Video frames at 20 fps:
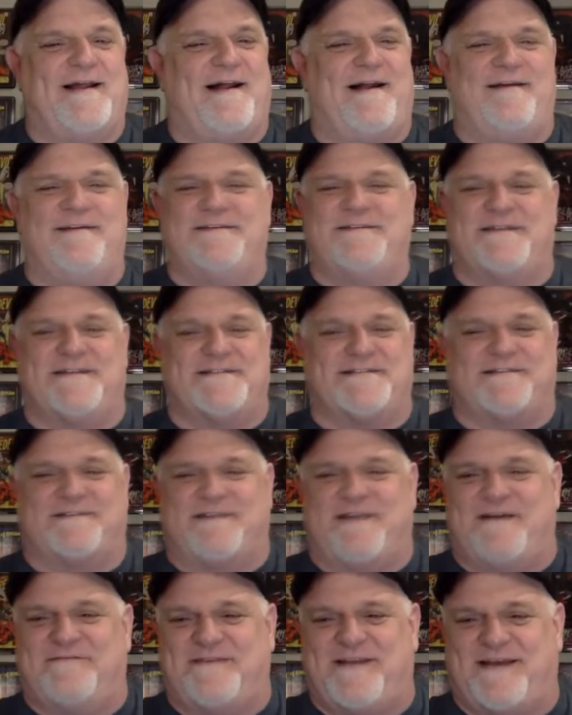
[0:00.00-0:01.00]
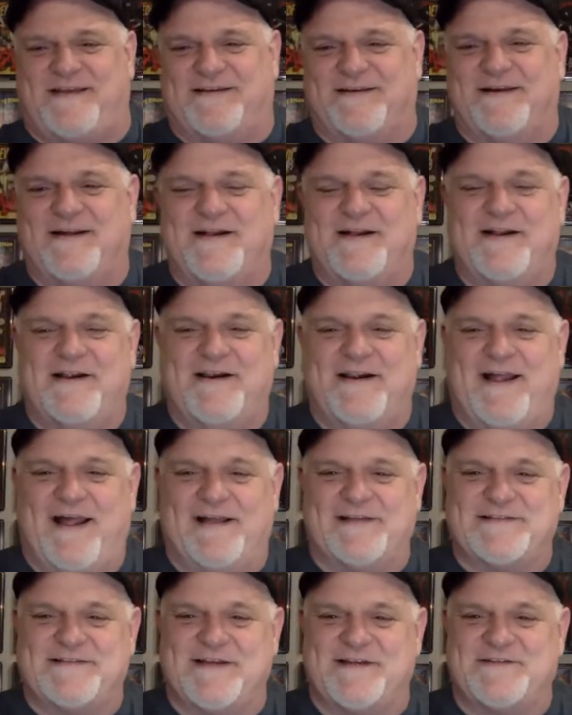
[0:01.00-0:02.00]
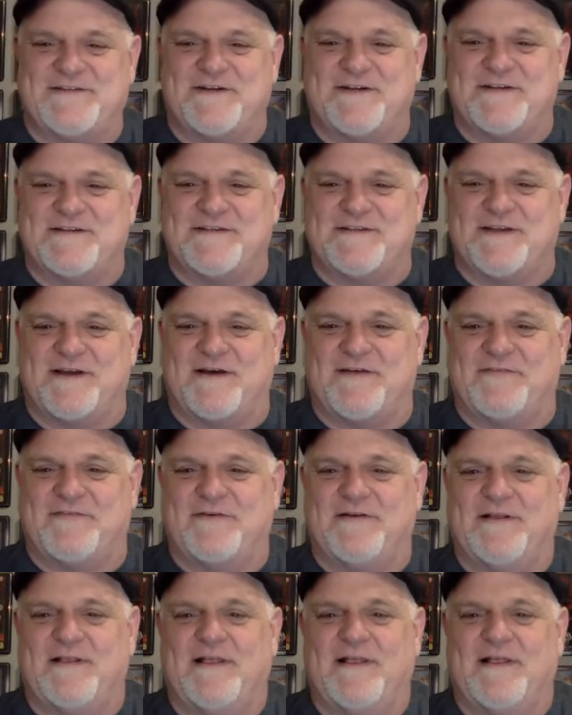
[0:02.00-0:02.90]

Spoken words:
I just loved it. That's such good stuff.